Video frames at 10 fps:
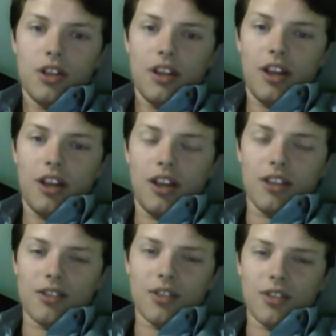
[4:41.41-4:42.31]

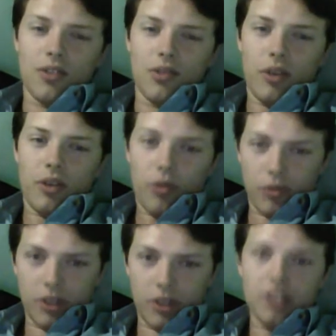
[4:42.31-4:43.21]
And so they were
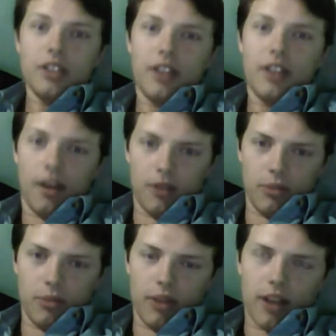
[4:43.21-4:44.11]
really having to
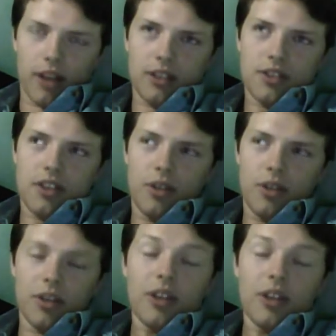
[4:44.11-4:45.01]
practice, and they were
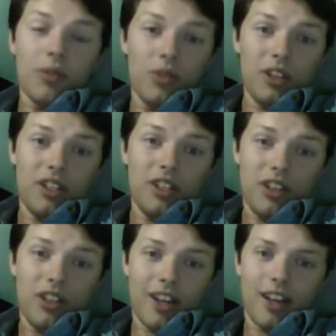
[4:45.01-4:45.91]
getting really
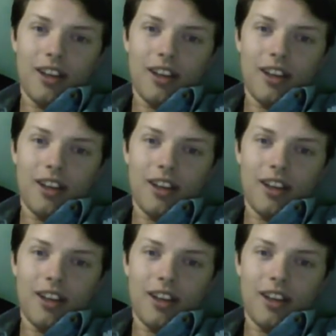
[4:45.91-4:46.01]
good at it.